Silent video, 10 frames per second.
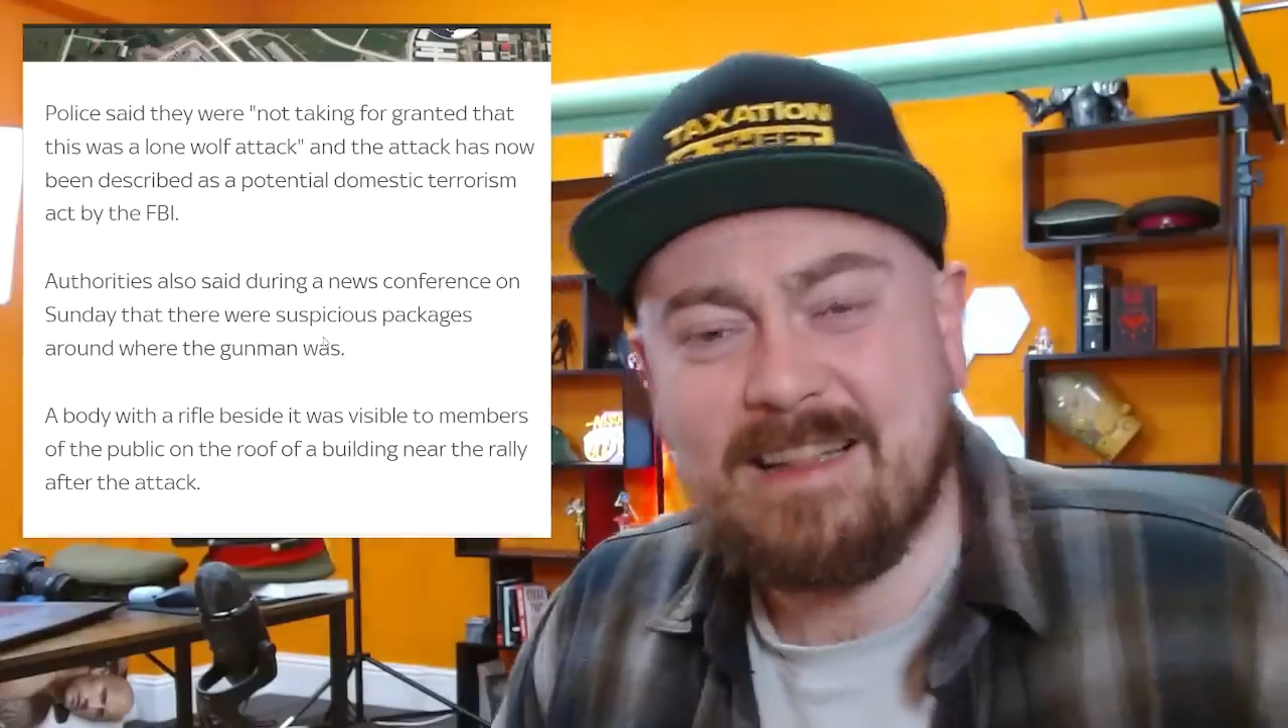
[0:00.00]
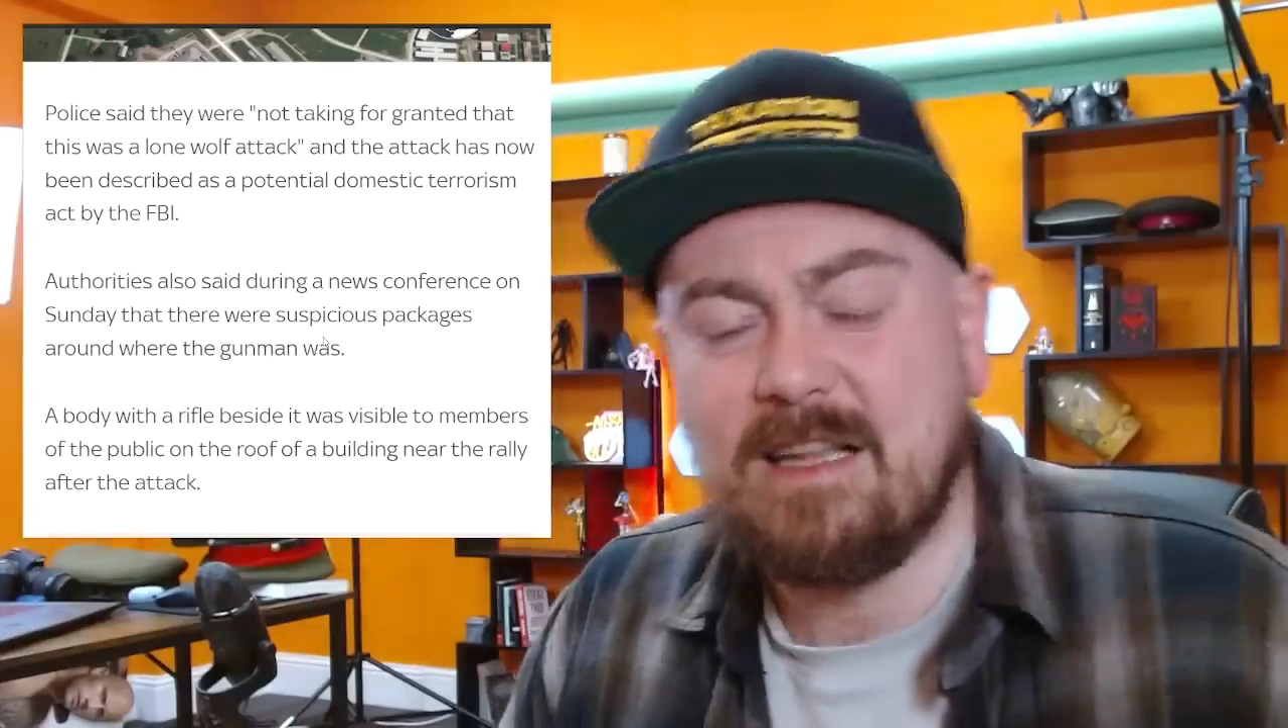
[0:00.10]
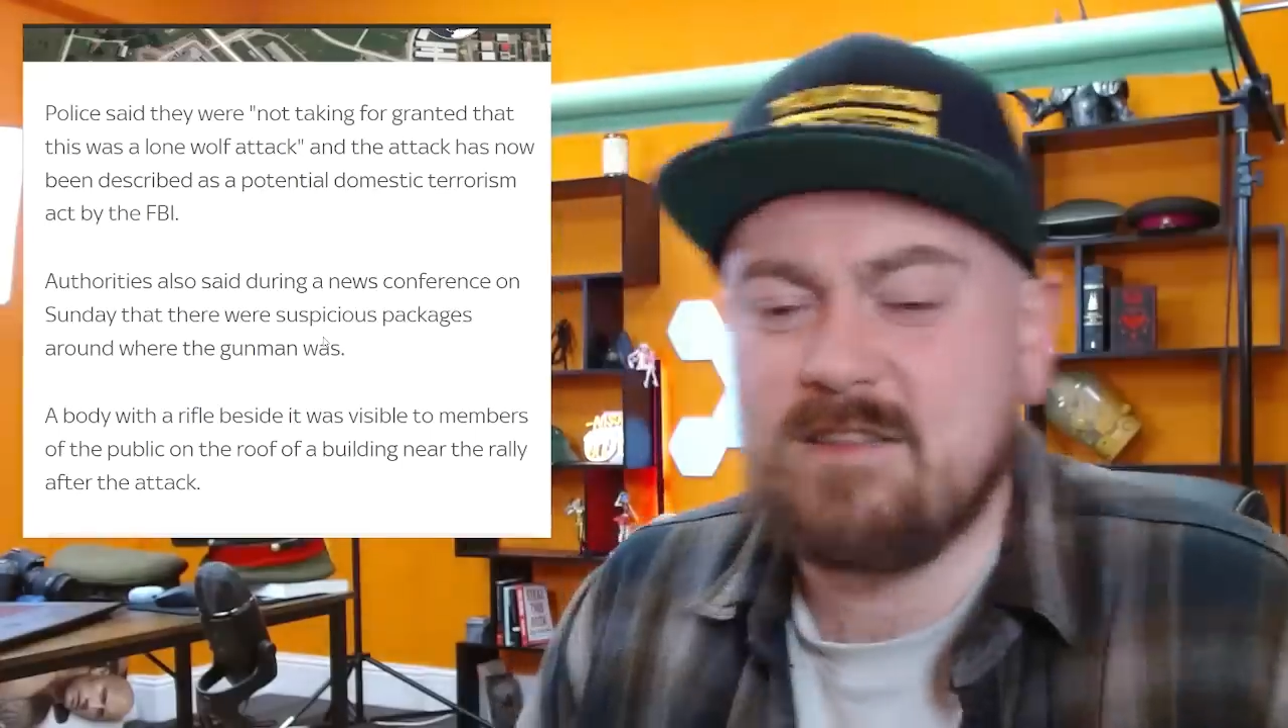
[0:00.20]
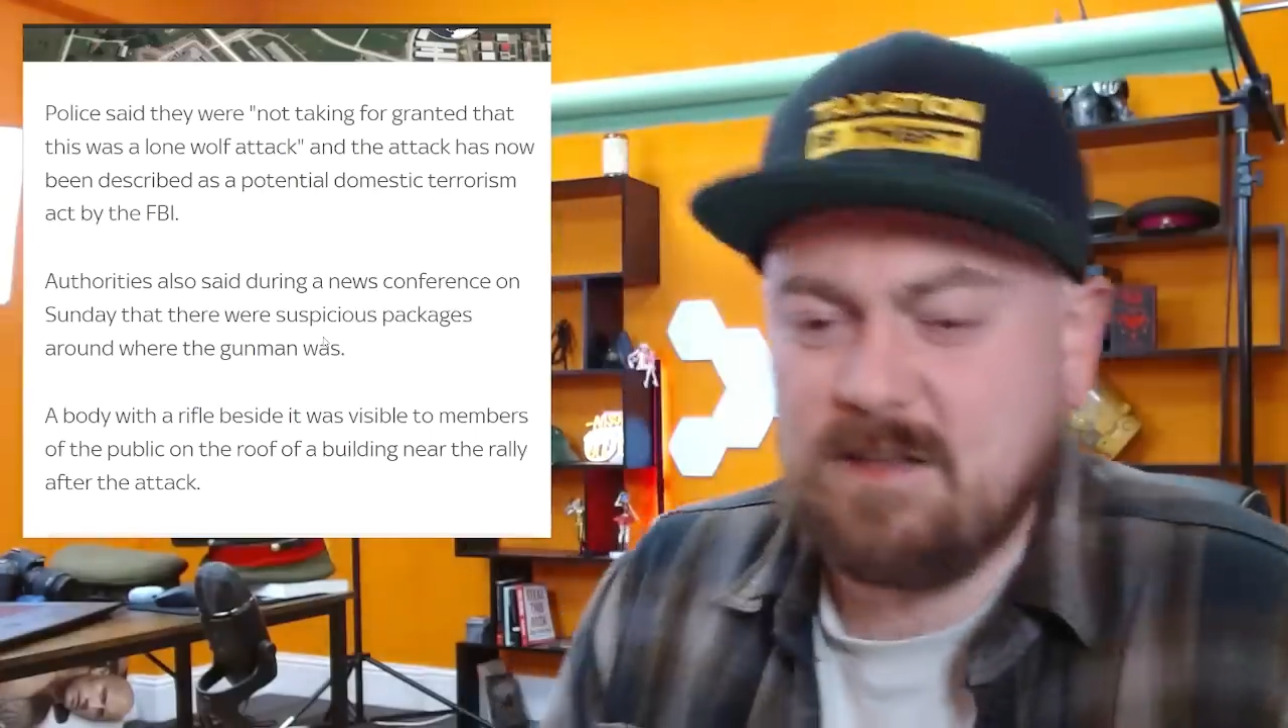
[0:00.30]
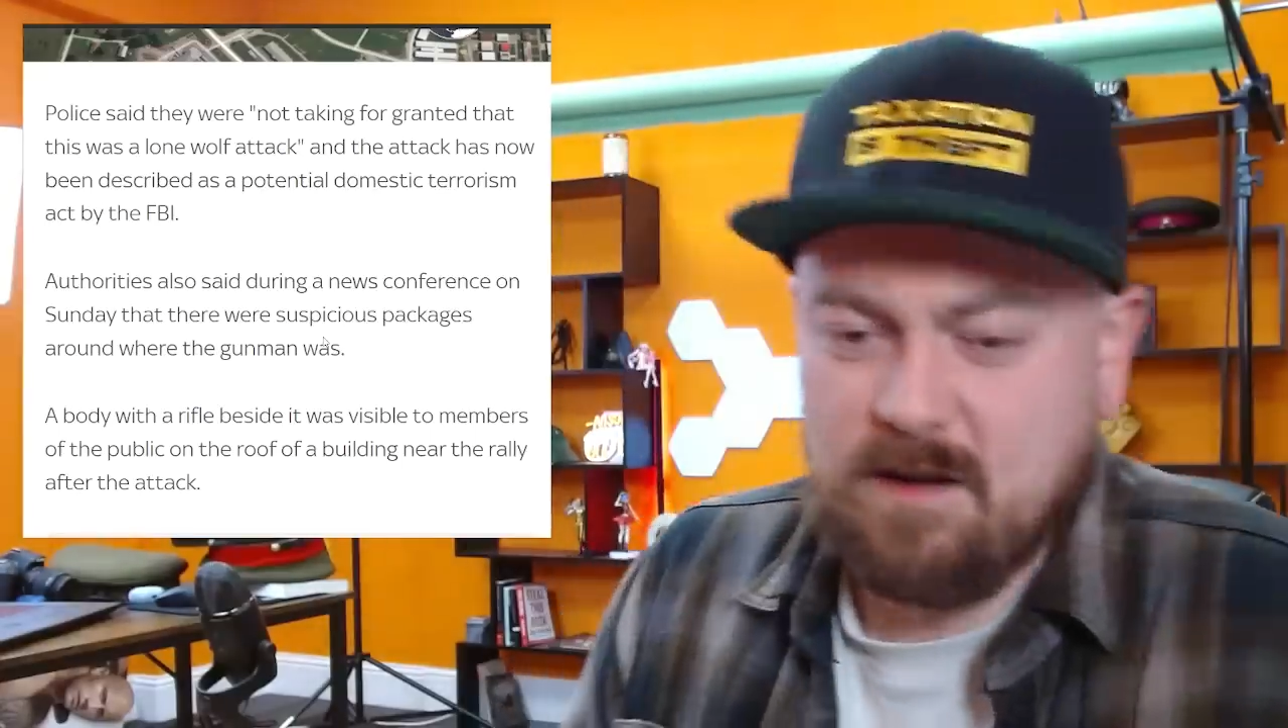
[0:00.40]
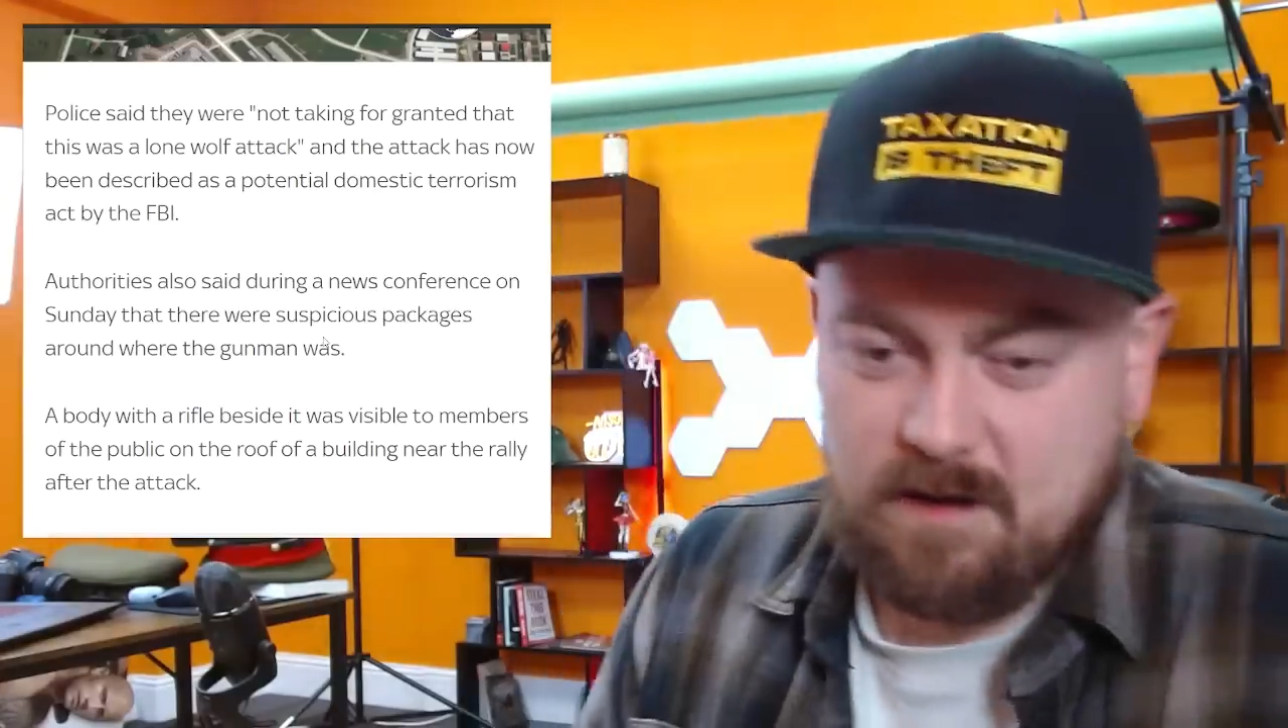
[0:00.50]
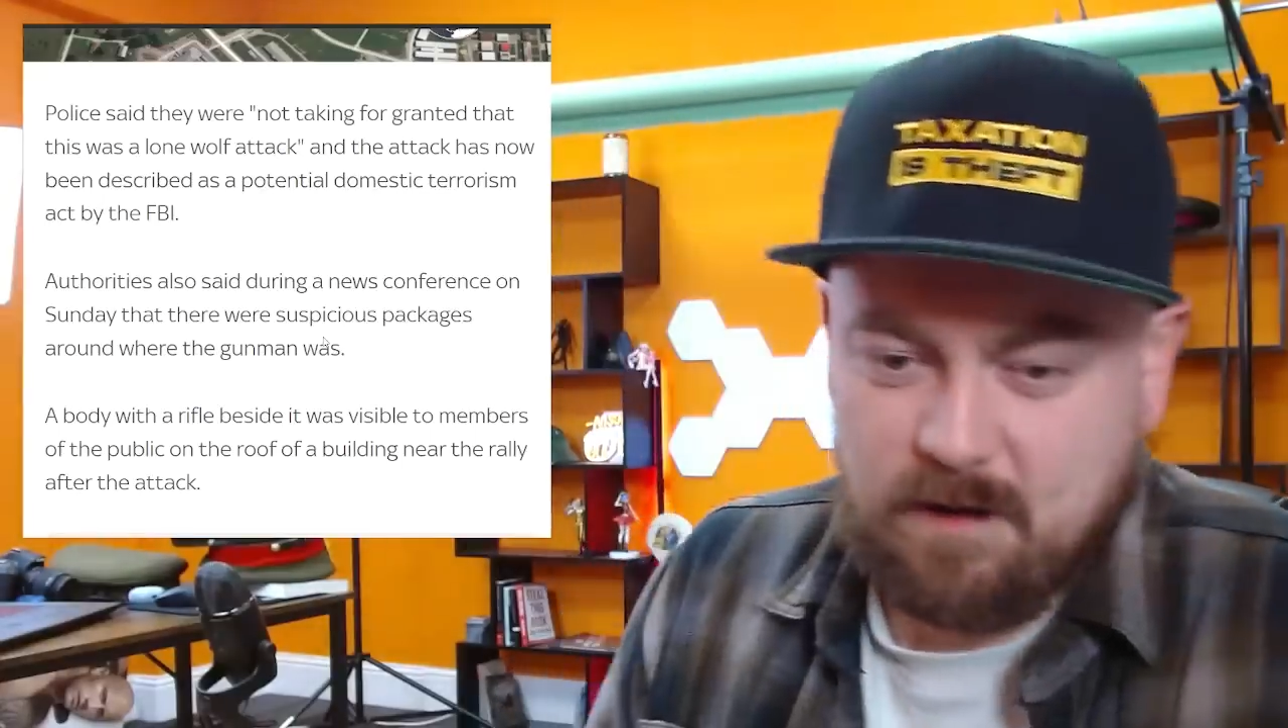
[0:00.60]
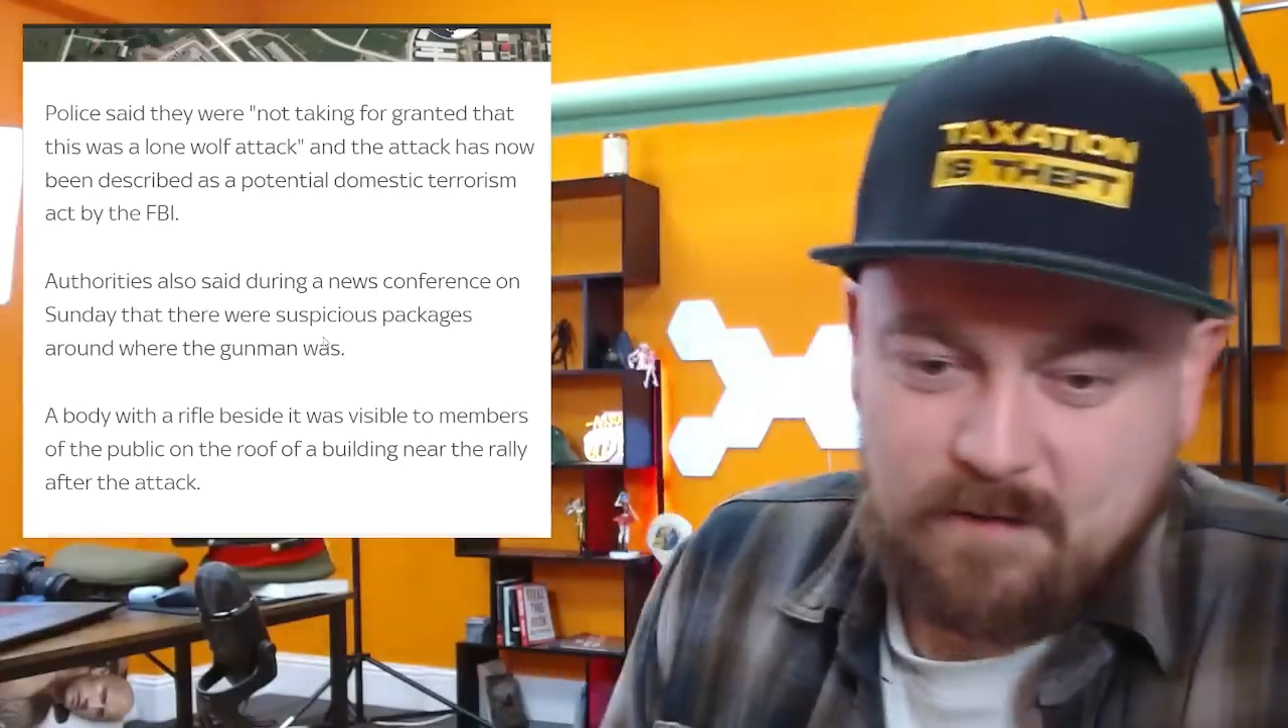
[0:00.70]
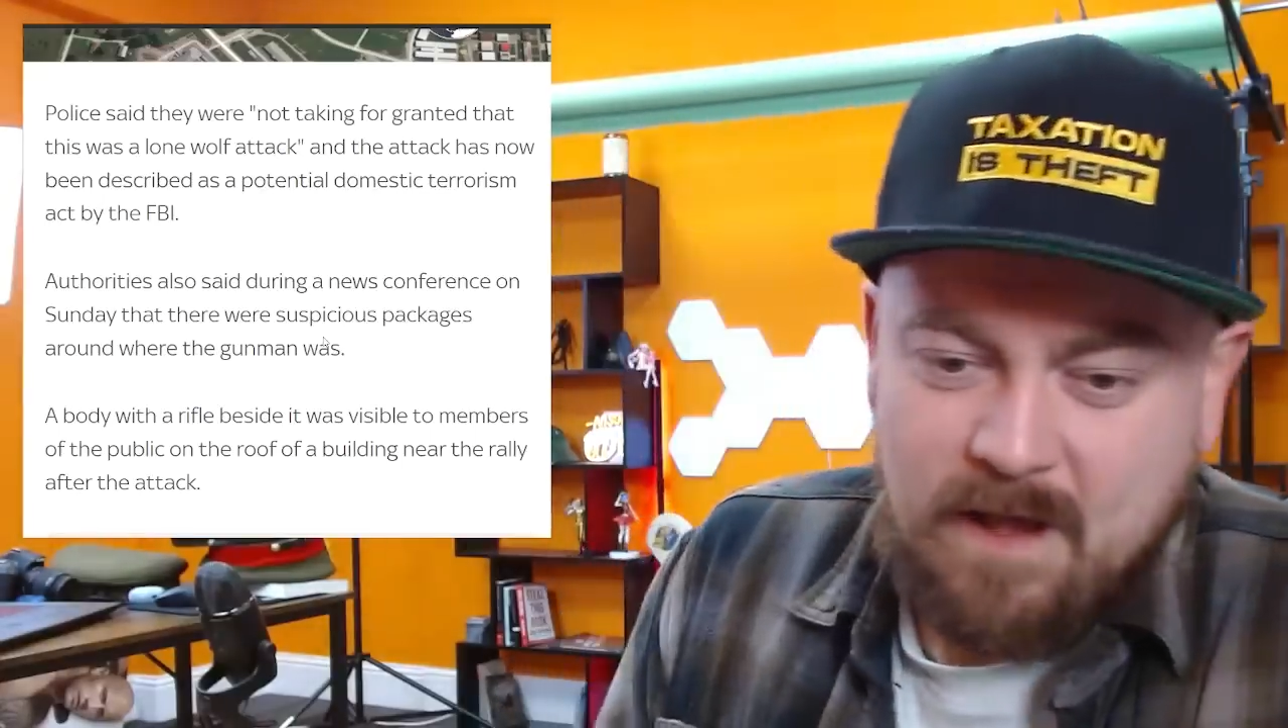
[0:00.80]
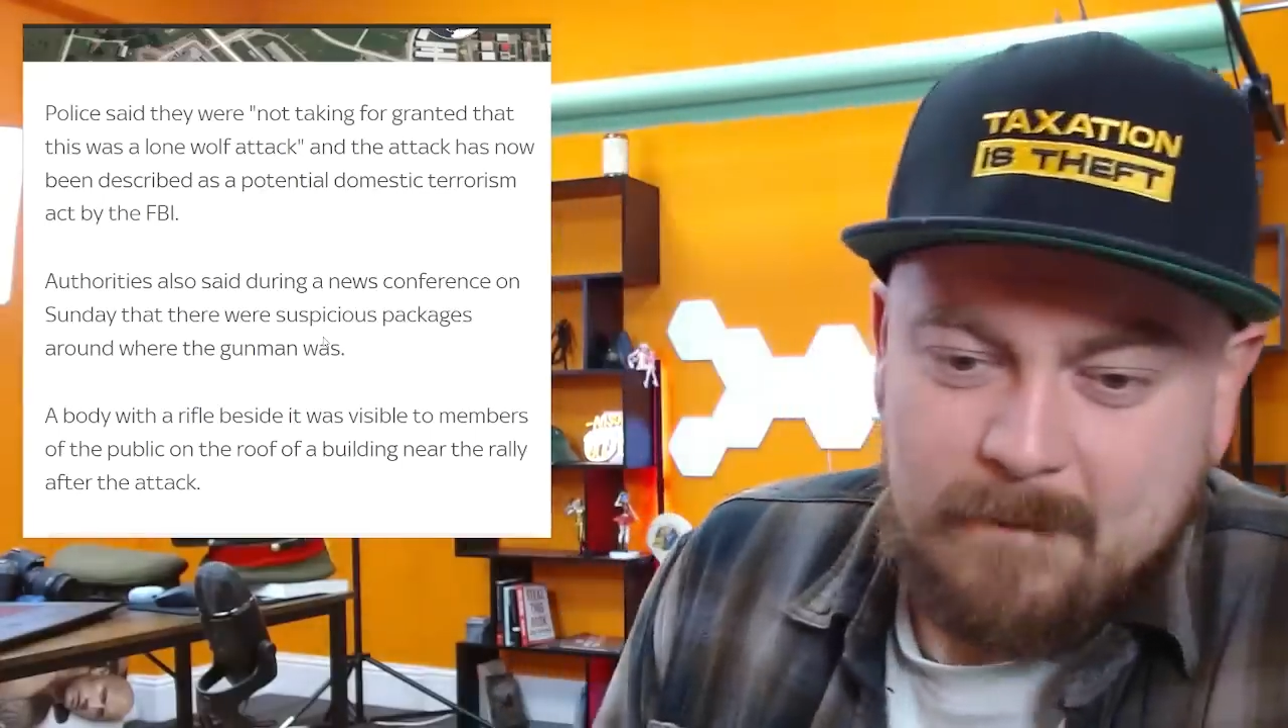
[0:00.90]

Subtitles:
literate enough.